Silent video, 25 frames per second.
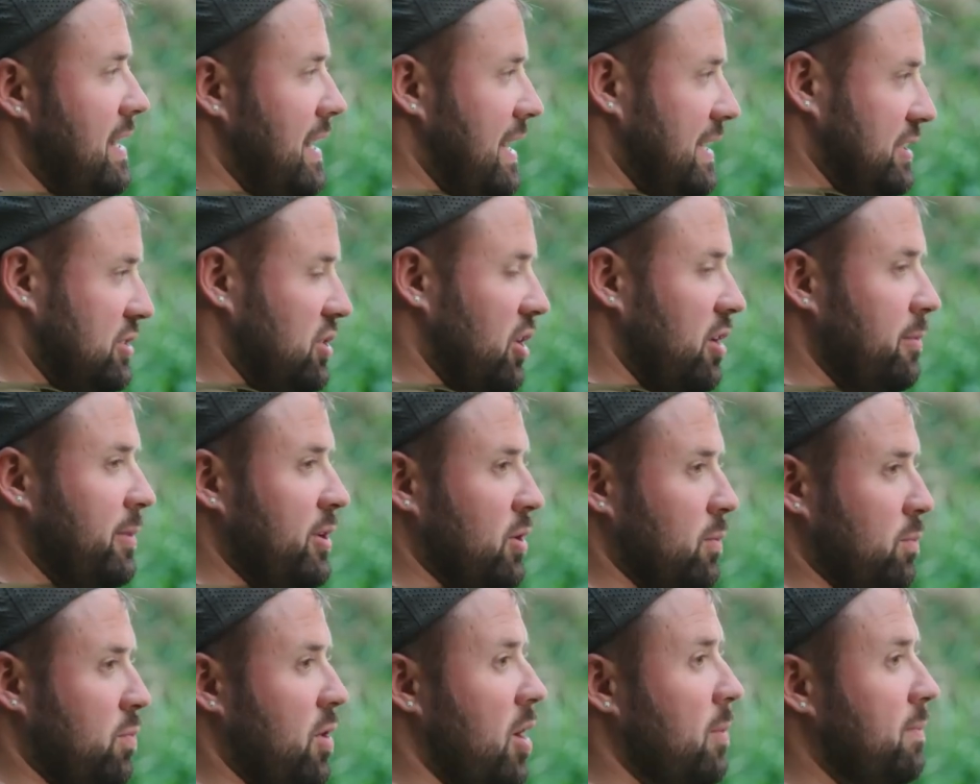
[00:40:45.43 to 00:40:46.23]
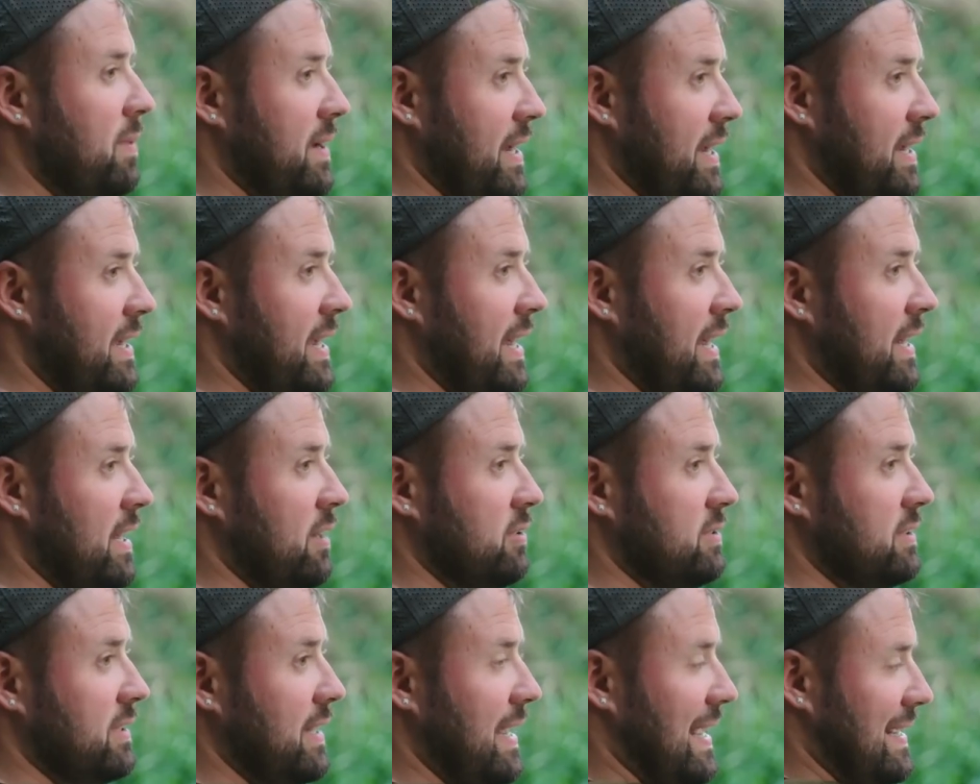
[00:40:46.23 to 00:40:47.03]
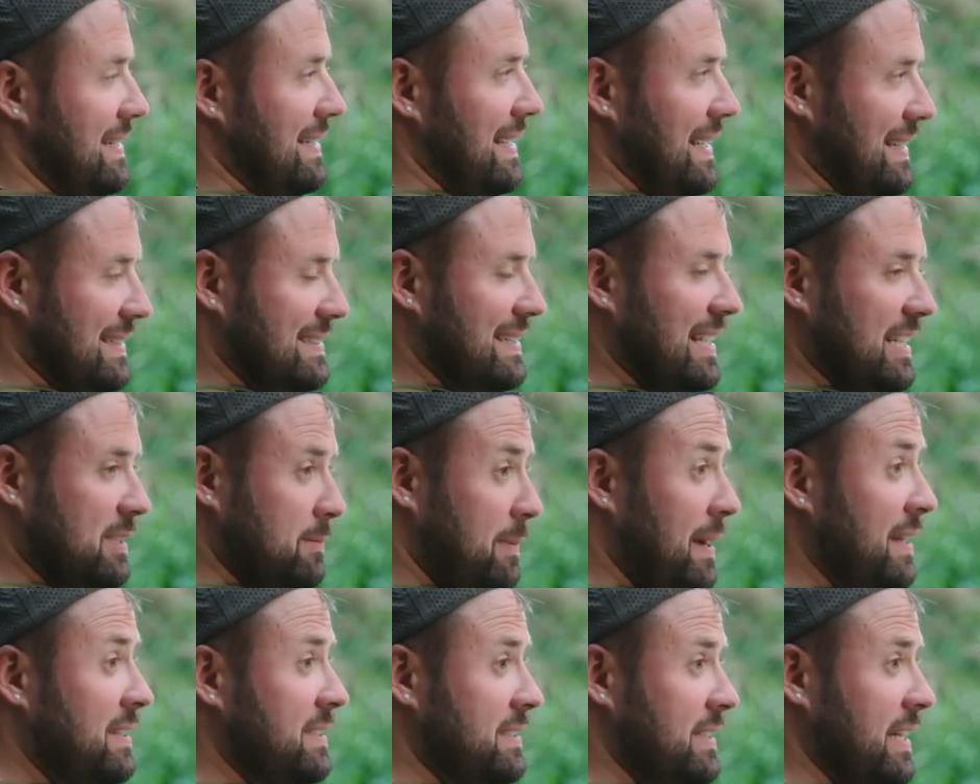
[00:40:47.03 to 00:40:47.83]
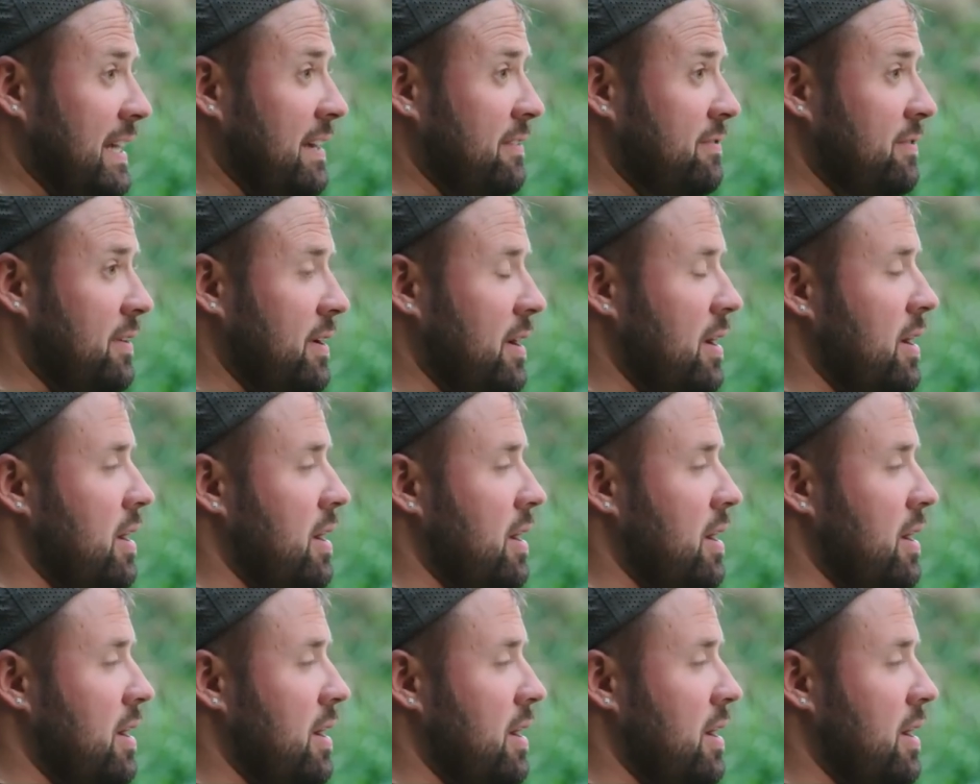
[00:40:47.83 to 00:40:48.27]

It's got to be done properly in kilos. It's expensive,